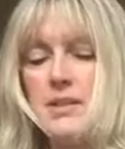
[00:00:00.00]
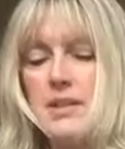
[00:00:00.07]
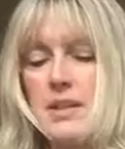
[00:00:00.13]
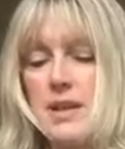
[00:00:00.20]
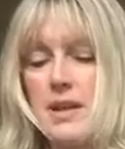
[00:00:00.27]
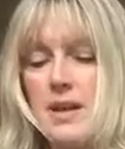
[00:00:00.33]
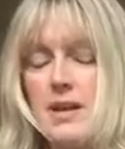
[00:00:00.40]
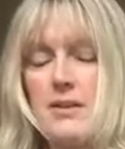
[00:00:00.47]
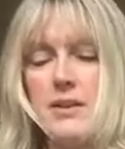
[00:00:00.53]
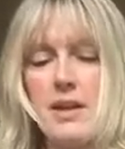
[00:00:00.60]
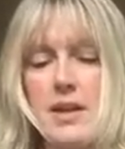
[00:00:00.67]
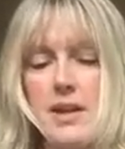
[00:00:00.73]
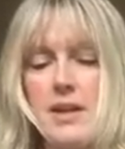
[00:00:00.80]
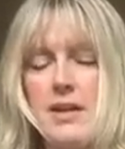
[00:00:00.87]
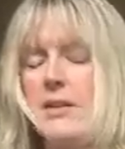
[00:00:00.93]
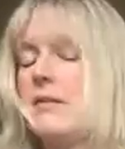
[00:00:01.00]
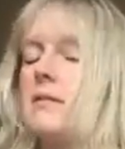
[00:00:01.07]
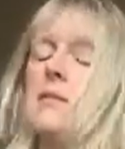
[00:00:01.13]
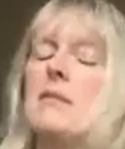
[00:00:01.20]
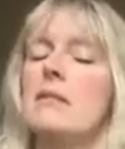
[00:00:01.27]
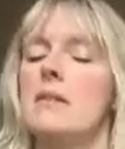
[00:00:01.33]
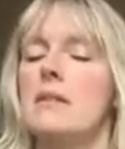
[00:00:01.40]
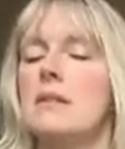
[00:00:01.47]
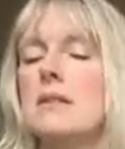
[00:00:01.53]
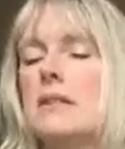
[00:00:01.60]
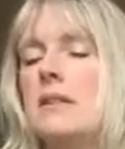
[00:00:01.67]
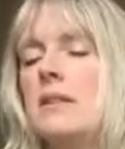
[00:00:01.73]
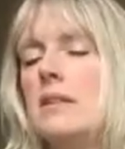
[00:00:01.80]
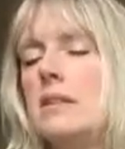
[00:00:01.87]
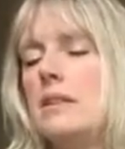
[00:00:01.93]
Yeah, okay.
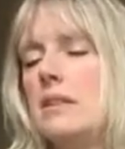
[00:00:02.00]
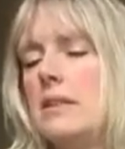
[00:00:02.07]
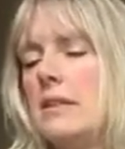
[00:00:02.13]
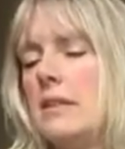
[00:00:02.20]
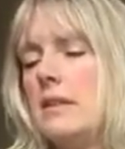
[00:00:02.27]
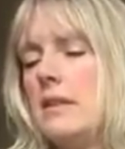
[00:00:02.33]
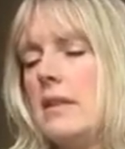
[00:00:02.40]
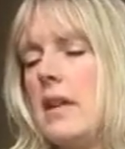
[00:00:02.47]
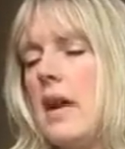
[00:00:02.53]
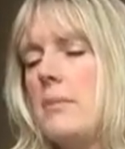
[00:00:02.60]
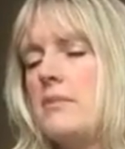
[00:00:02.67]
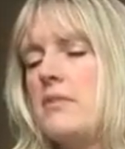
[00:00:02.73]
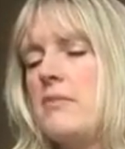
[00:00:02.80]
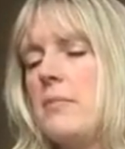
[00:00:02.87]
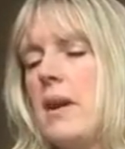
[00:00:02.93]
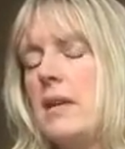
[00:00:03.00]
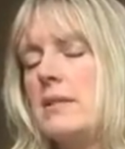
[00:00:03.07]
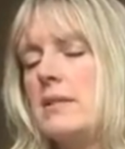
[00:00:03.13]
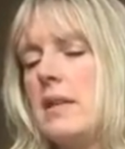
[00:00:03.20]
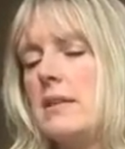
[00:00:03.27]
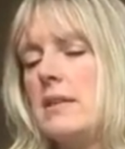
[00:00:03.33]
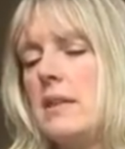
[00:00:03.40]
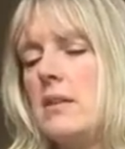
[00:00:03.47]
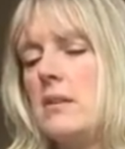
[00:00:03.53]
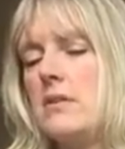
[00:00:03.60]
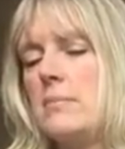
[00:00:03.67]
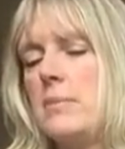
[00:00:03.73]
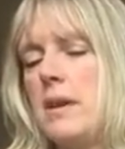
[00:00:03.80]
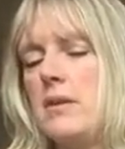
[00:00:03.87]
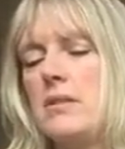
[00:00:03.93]
The captive man says a
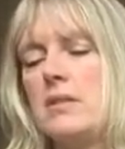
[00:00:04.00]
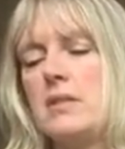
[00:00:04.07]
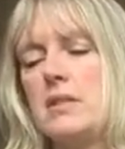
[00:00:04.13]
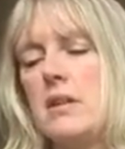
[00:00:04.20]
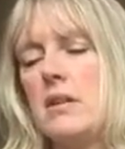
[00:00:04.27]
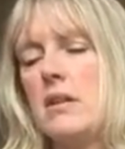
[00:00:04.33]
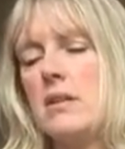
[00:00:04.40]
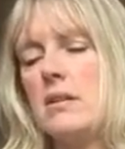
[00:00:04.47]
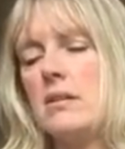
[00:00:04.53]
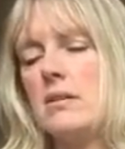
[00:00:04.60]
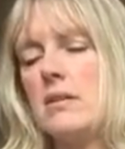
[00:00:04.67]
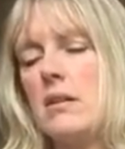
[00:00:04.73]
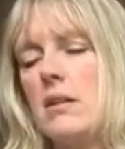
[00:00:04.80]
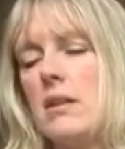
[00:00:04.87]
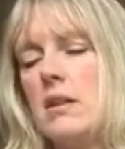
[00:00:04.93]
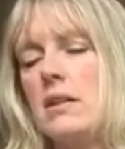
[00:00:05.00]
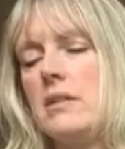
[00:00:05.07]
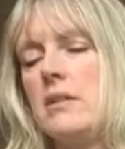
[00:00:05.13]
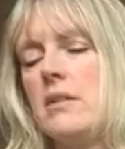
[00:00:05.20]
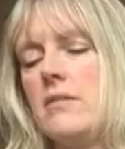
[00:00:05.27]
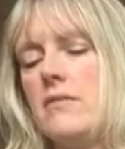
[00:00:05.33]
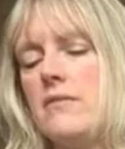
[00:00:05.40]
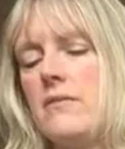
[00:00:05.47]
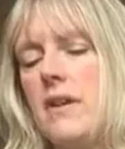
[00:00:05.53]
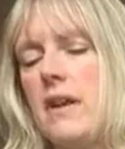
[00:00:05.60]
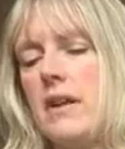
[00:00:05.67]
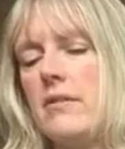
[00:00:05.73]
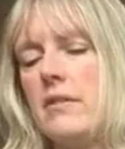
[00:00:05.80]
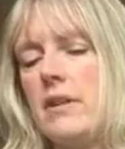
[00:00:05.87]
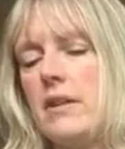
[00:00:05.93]
lot about the darker side of
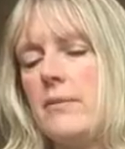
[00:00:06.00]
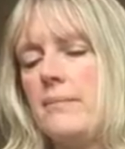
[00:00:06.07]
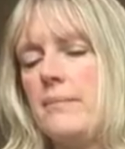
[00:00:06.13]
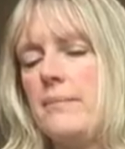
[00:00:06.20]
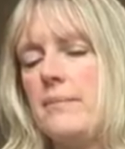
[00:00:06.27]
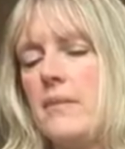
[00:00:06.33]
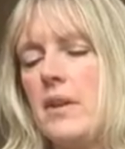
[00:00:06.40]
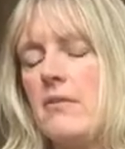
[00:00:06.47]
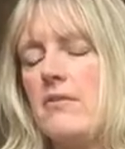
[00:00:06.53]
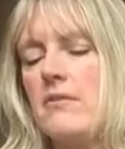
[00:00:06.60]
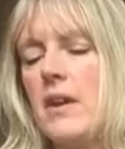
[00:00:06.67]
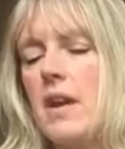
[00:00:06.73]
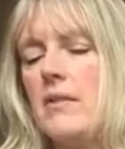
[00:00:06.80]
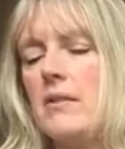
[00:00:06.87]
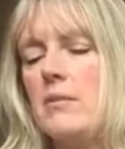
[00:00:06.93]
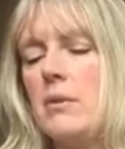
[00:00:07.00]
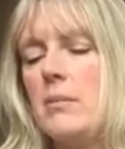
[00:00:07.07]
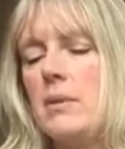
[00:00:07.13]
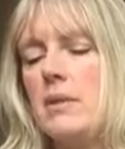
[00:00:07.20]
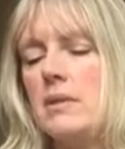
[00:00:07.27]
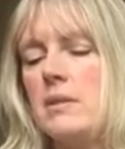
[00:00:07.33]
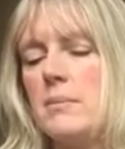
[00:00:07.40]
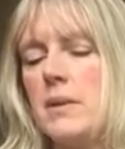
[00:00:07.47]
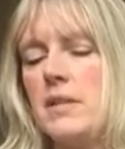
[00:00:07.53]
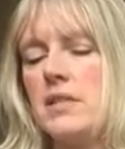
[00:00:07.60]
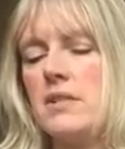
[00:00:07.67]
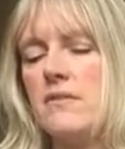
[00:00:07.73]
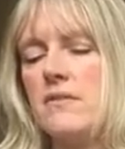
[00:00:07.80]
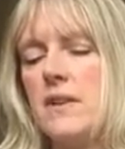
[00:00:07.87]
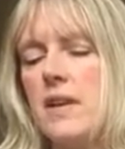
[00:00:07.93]
fairy. Fairy women,
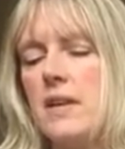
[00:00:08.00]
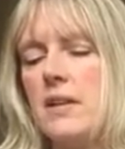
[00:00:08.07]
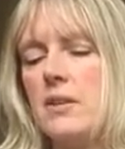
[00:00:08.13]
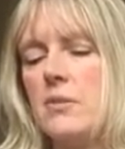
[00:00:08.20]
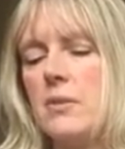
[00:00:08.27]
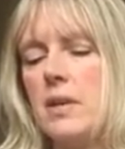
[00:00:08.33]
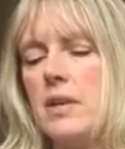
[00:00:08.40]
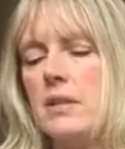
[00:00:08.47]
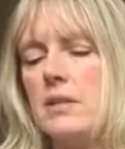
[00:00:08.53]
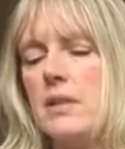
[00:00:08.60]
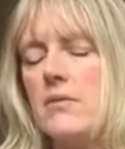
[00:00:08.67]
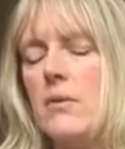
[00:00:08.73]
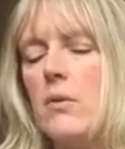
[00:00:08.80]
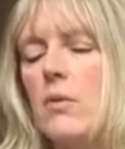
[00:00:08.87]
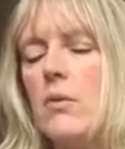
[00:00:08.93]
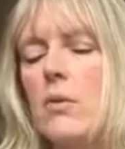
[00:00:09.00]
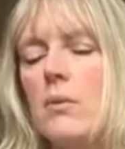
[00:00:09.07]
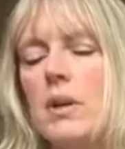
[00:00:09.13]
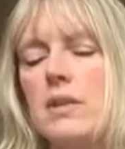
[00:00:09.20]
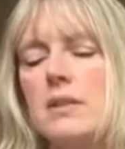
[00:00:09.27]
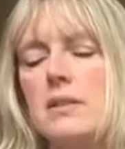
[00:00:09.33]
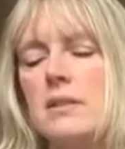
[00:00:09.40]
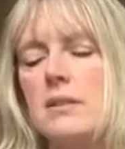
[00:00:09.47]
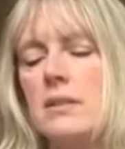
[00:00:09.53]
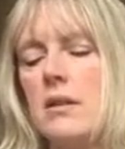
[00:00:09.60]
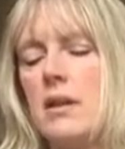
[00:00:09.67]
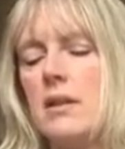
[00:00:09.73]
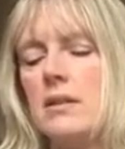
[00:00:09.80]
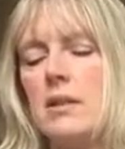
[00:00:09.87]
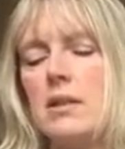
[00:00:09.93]
especially fairy queens, have always
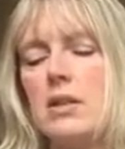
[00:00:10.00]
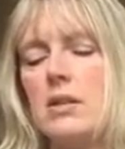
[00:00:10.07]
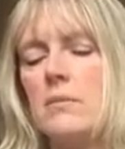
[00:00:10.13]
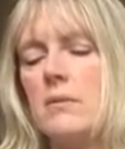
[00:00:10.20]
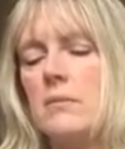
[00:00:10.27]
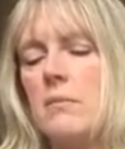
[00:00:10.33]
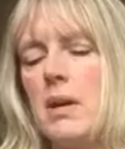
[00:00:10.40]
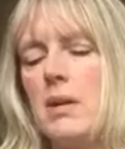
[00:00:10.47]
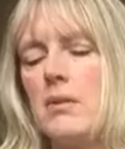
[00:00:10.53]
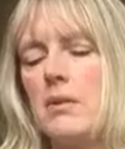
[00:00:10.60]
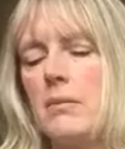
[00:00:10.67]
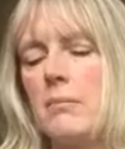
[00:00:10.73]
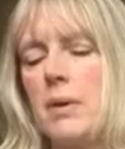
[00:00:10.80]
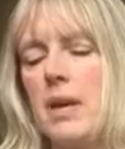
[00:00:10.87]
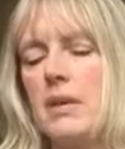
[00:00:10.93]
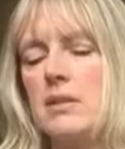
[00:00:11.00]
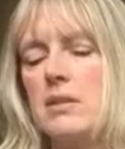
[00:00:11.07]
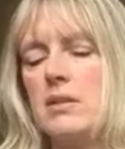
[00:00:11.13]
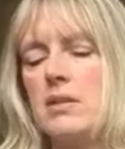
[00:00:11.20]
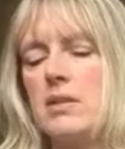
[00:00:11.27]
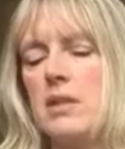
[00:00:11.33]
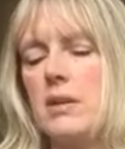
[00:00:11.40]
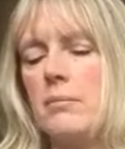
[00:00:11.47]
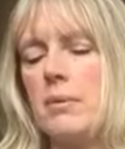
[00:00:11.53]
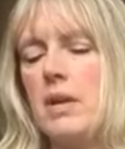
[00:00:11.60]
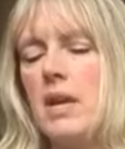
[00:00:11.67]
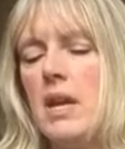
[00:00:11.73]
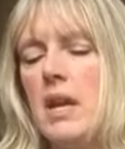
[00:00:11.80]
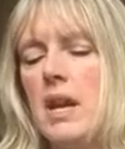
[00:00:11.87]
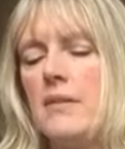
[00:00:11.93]
desired a human male companionship,
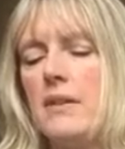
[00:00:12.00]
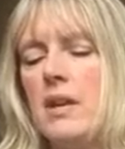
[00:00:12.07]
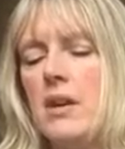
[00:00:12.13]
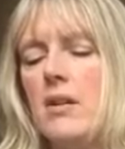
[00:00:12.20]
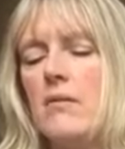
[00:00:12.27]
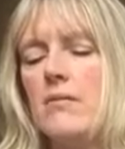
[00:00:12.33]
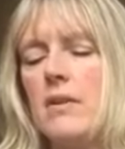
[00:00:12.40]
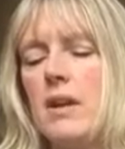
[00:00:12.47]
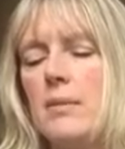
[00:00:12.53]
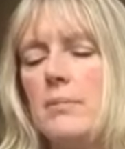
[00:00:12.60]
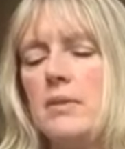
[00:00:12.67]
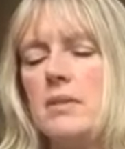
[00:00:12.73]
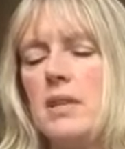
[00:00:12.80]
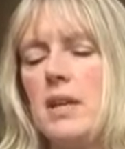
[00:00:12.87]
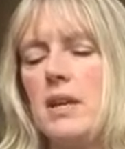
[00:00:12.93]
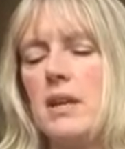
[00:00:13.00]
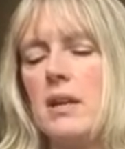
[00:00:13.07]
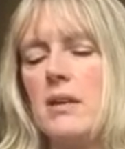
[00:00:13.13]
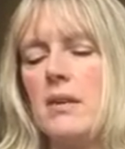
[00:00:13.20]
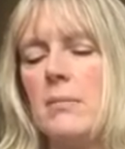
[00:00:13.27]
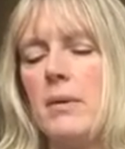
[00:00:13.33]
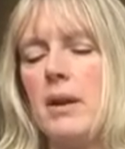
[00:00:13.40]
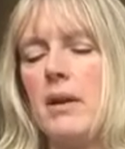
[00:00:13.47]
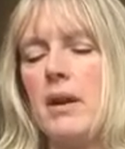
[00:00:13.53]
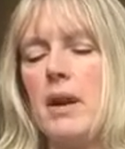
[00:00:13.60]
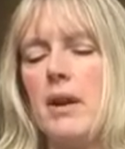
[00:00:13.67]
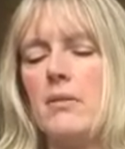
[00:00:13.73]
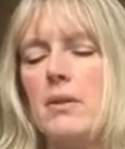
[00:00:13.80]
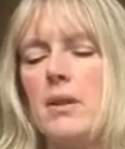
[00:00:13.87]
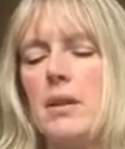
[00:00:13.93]
and they aren't very particular about
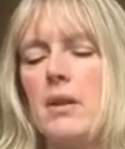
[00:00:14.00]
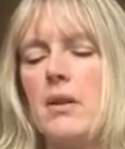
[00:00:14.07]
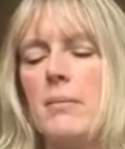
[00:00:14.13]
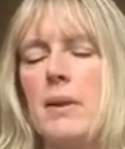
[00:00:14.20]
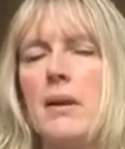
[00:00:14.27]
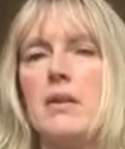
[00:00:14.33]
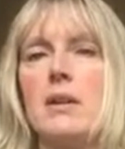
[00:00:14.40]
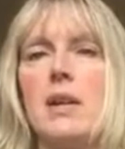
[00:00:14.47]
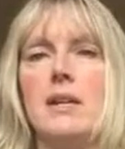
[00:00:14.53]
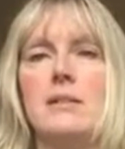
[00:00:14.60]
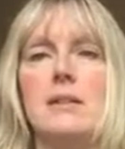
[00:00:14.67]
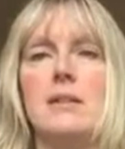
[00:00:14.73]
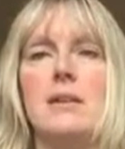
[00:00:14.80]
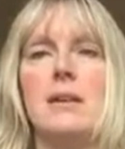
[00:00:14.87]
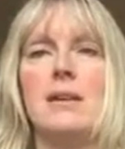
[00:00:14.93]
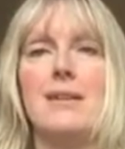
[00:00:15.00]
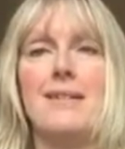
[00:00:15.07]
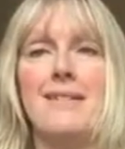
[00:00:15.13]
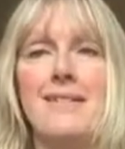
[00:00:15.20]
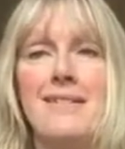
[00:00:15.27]
how they go about getting it.